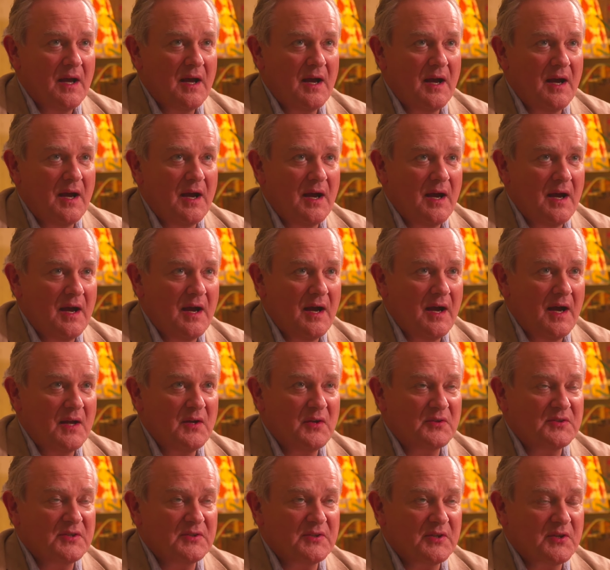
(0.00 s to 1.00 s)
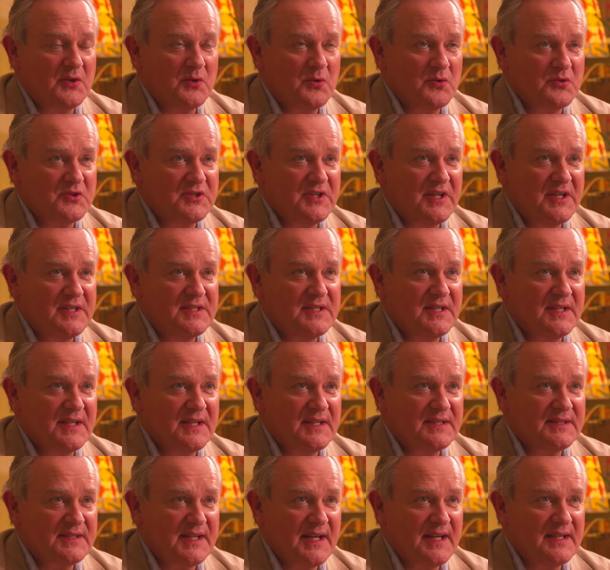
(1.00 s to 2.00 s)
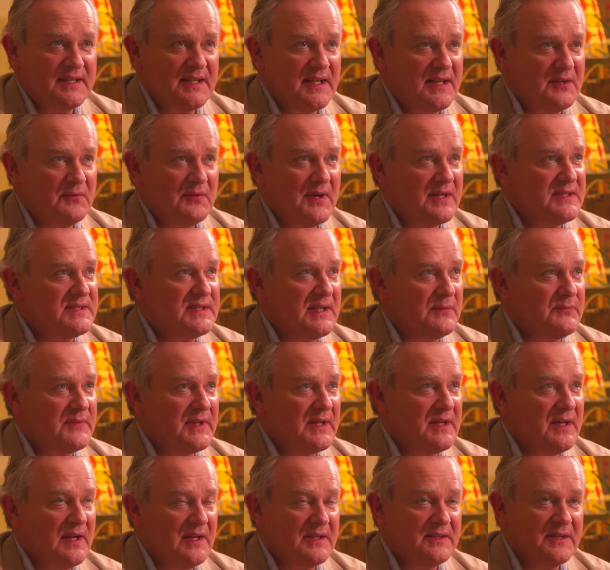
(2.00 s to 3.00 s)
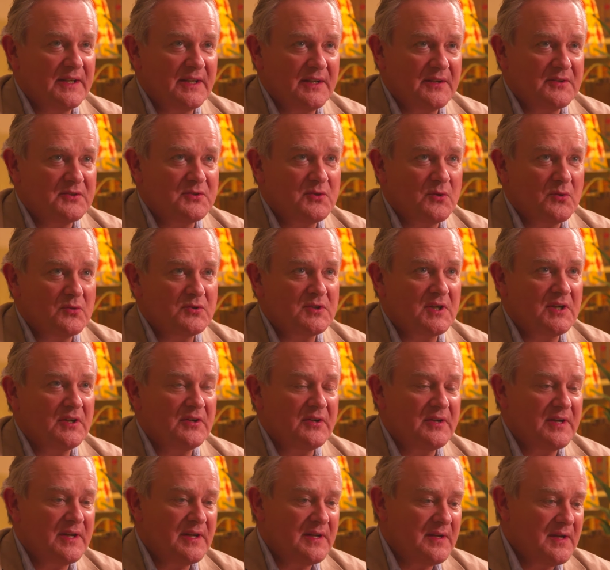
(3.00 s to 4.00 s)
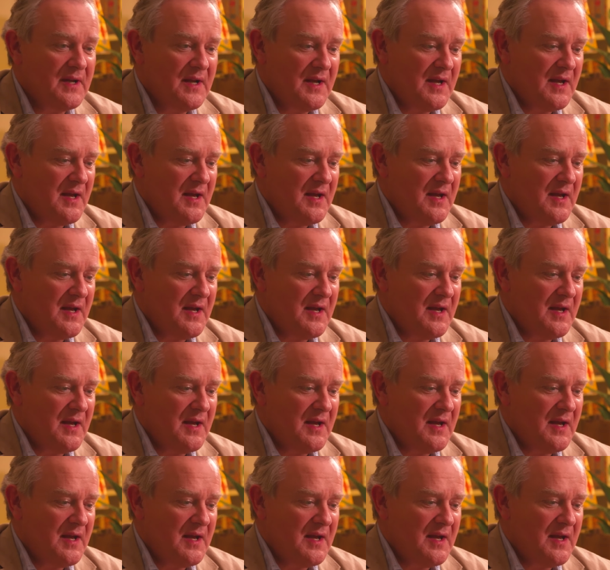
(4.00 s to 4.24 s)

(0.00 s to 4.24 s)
uh, I looked at the call sheet and it said, it read something like, you know, George Clooney,